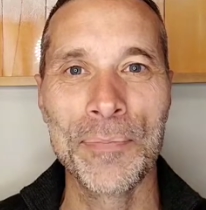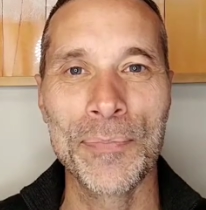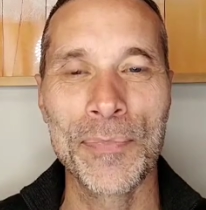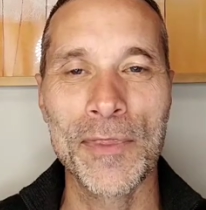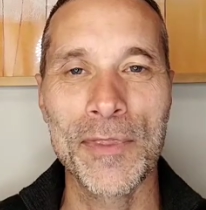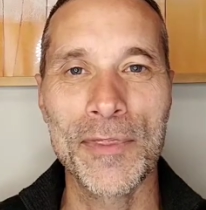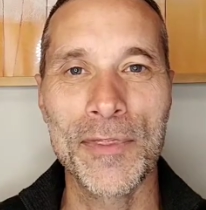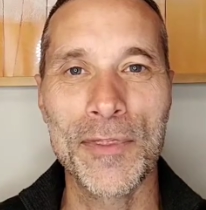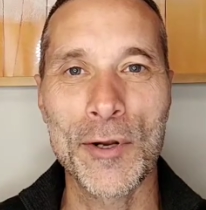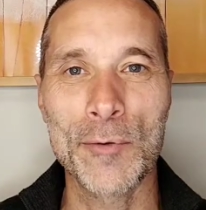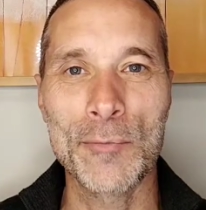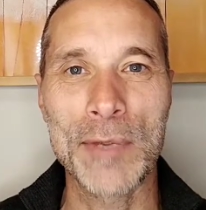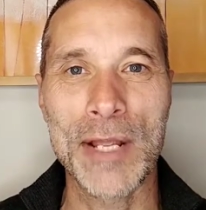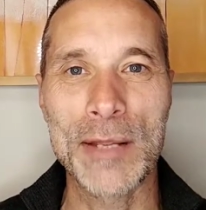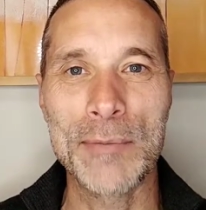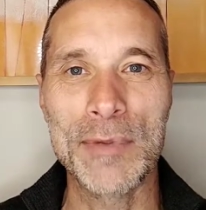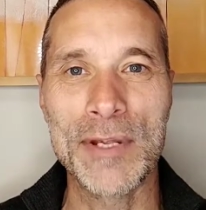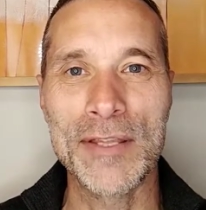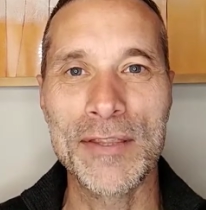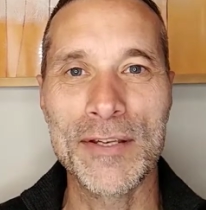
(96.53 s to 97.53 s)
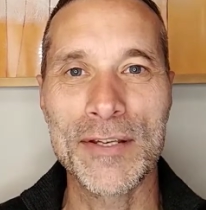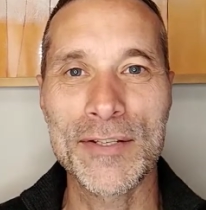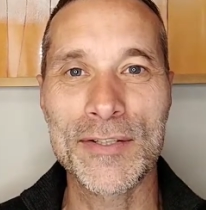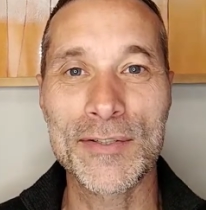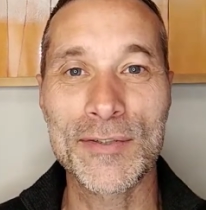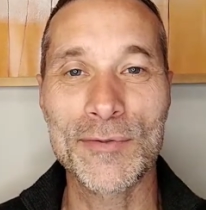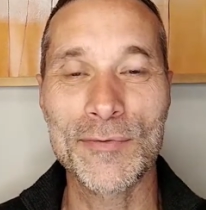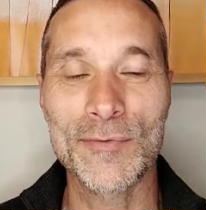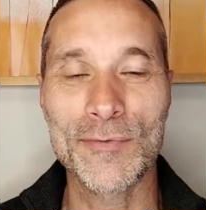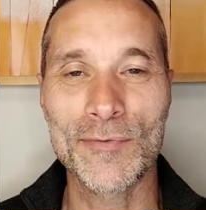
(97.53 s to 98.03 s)
there may be
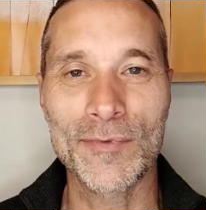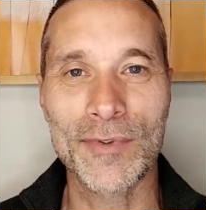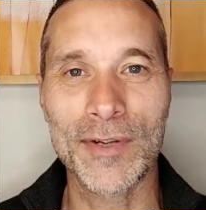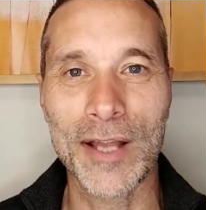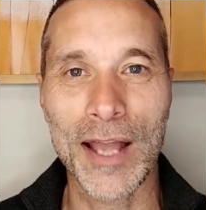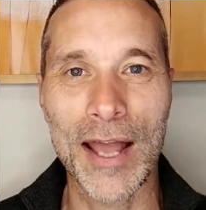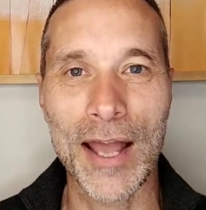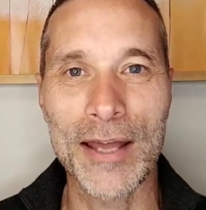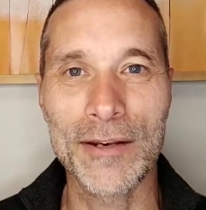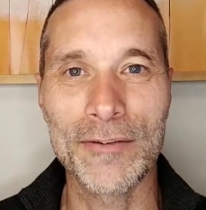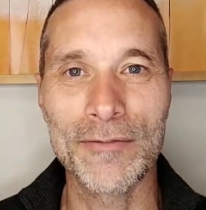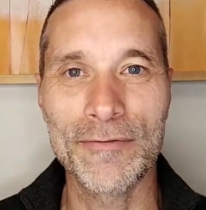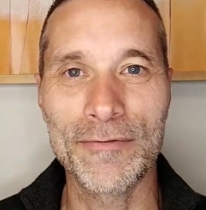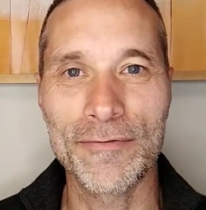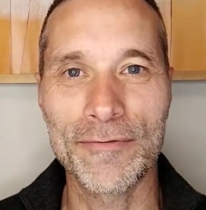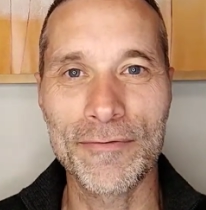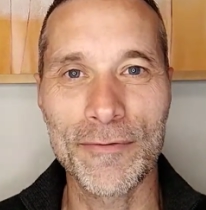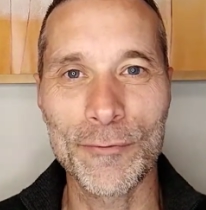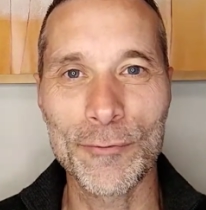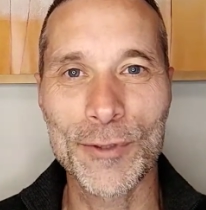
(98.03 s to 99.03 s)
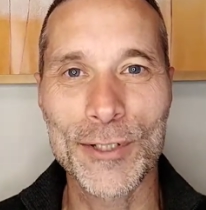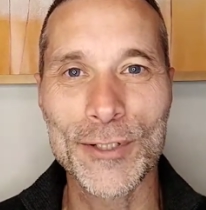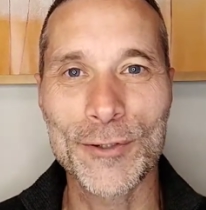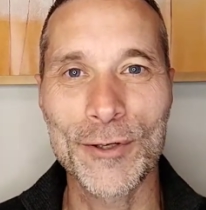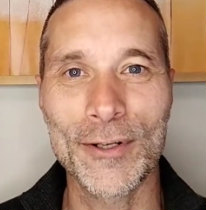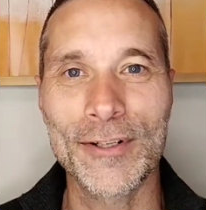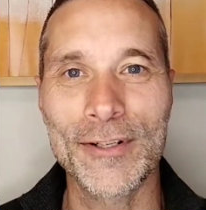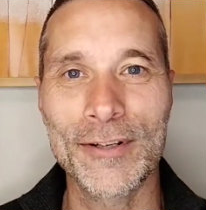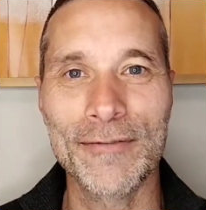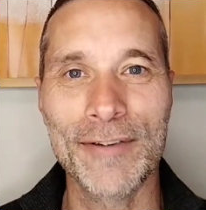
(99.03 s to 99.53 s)
this kind of
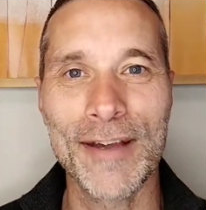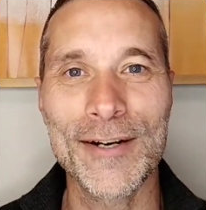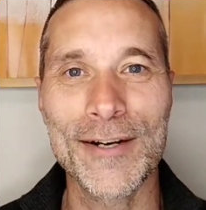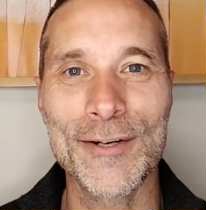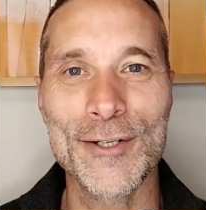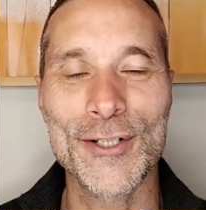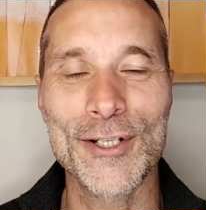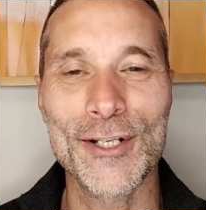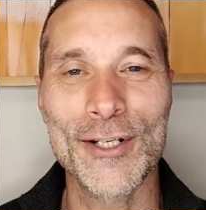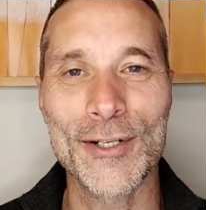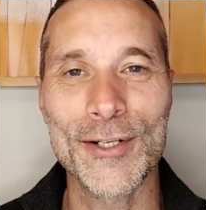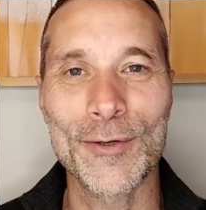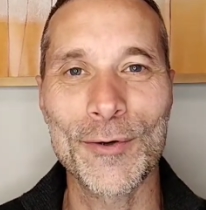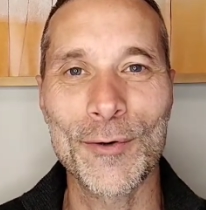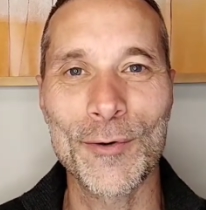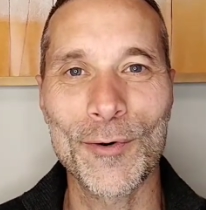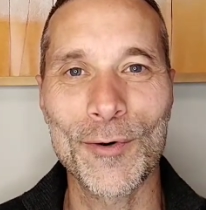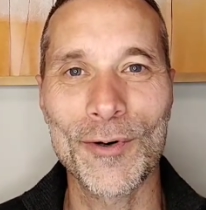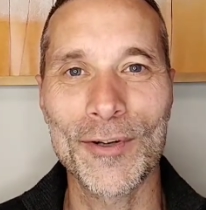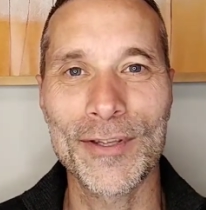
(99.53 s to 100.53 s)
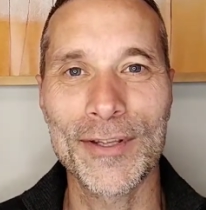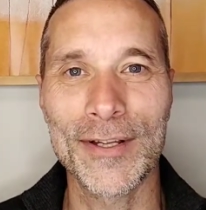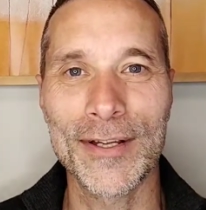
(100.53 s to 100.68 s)
restrictive energy, or